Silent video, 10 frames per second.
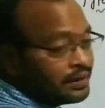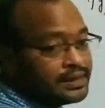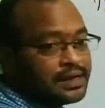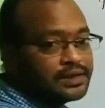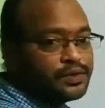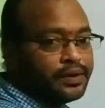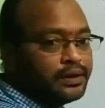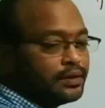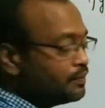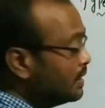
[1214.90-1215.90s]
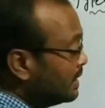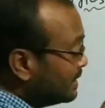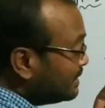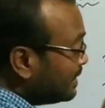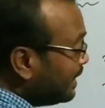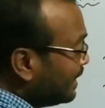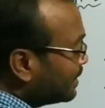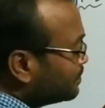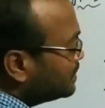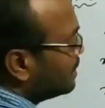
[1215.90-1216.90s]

is also one term. 3 terms